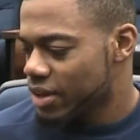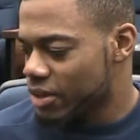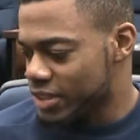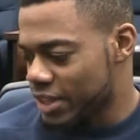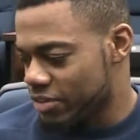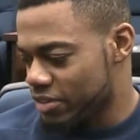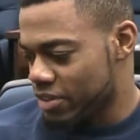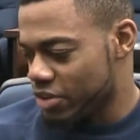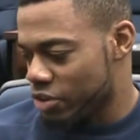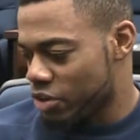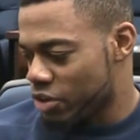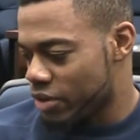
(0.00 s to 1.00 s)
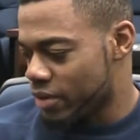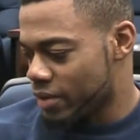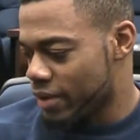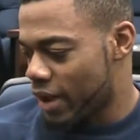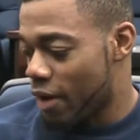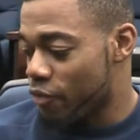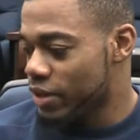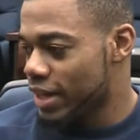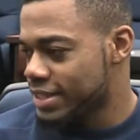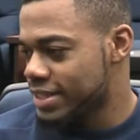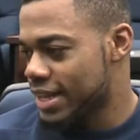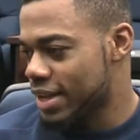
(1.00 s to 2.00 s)
Oh, definitely. You know, I
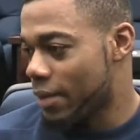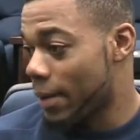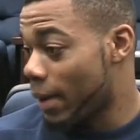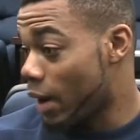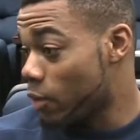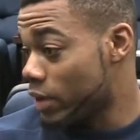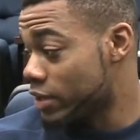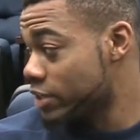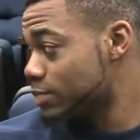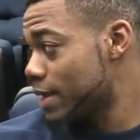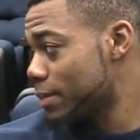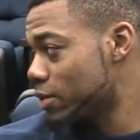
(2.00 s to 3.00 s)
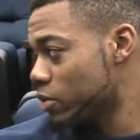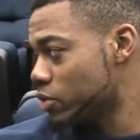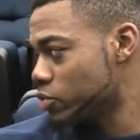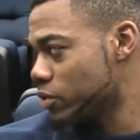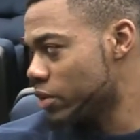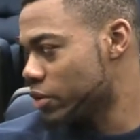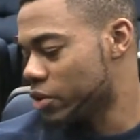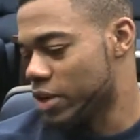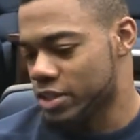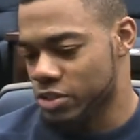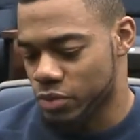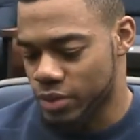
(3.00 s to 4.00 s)
realize that I wanted to expand my role as well. You know, I
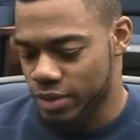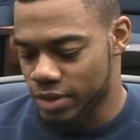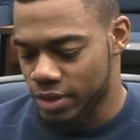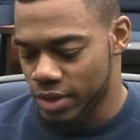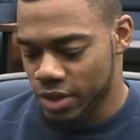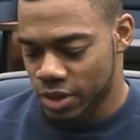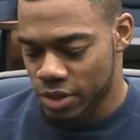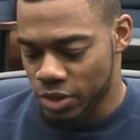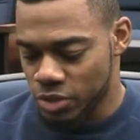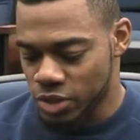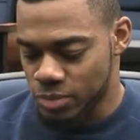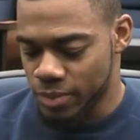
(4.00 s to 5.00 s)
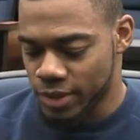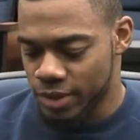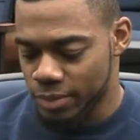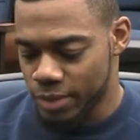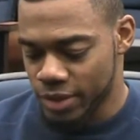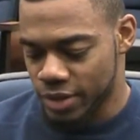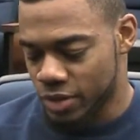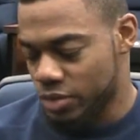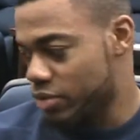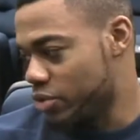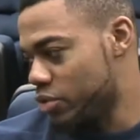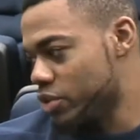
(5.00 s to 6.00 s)
just want to, you know, just be being,
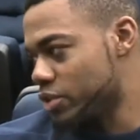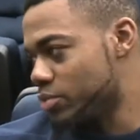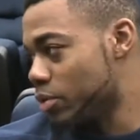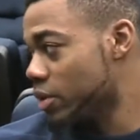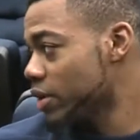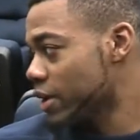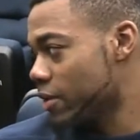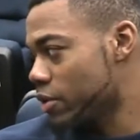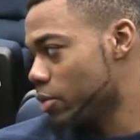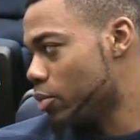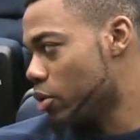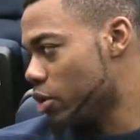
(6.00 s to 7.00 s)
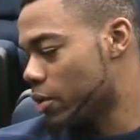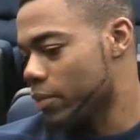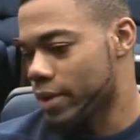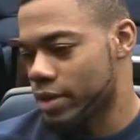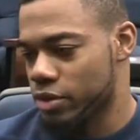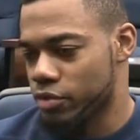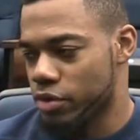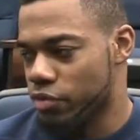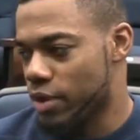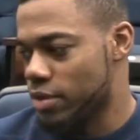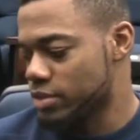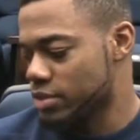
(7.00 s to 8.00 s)
you know, just carrying the ball. I want to be out there running
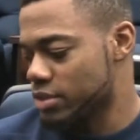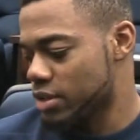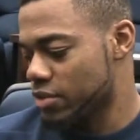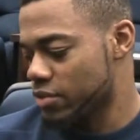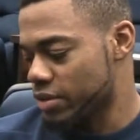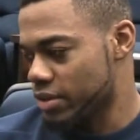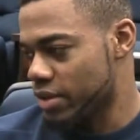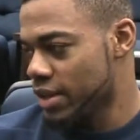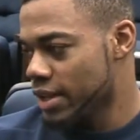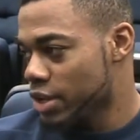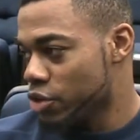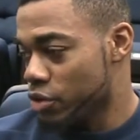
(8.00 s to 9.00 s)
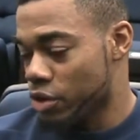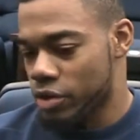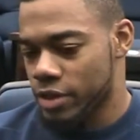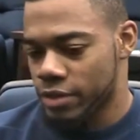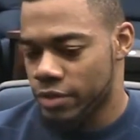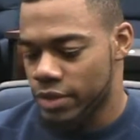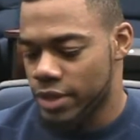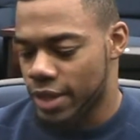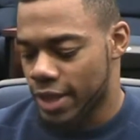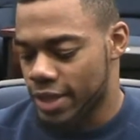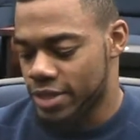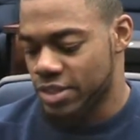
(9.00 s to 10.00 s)
routes and stuff. And, you know, even
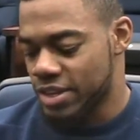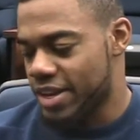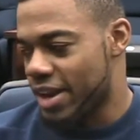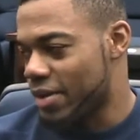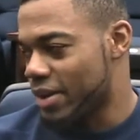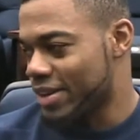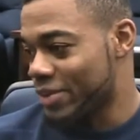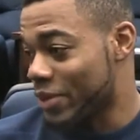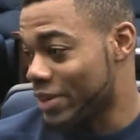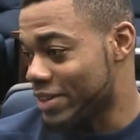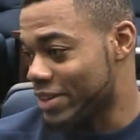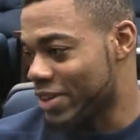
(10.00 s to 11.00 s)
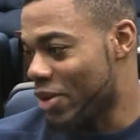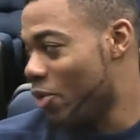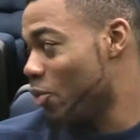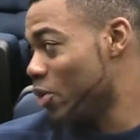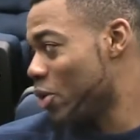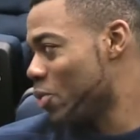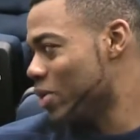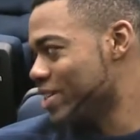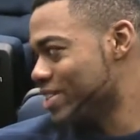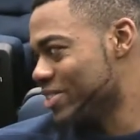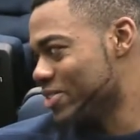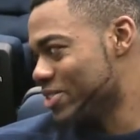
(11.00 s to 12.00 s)
like yesterday, I wanted to go
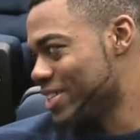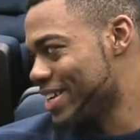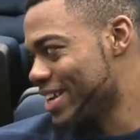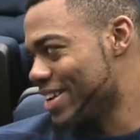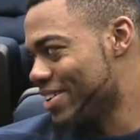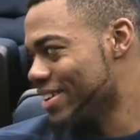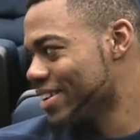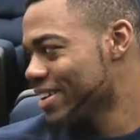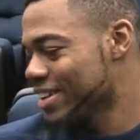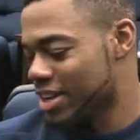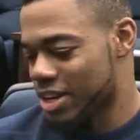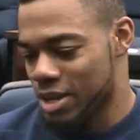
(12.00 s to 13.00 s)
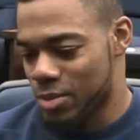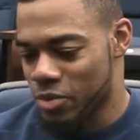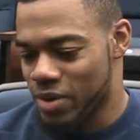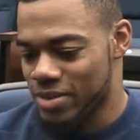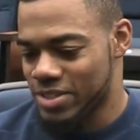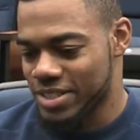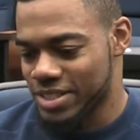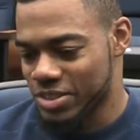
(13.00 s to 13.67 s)
one-on-ones, you know what I'm saying? Got a couple of routes in.